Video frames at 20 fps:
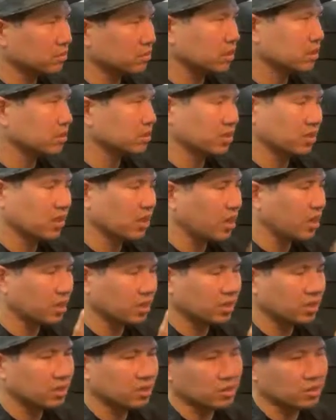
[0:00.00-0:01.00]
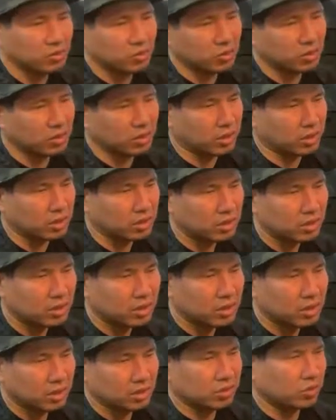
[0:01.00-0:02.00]
a Zakana or
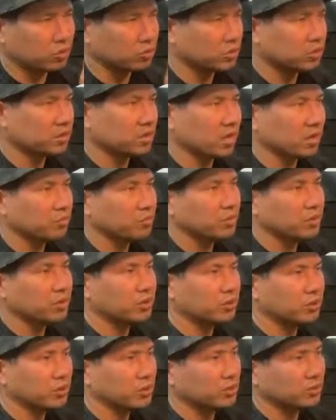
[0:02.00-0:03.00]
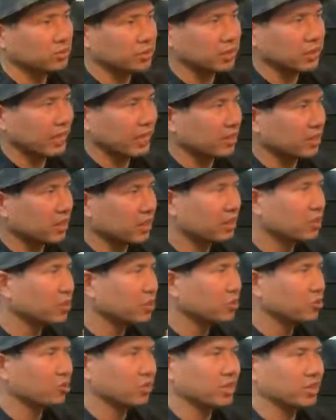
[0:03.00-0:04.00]
a Colt Sniper, you know, in like the
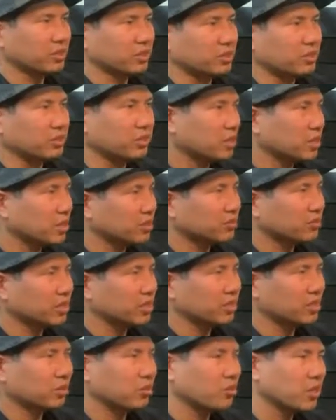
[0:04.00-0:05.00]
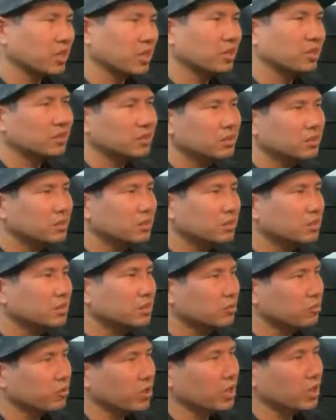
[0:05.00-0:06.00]
130
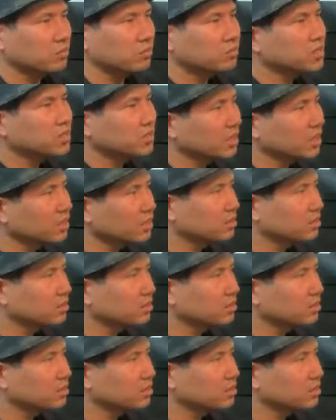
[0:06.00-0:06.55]
gram size.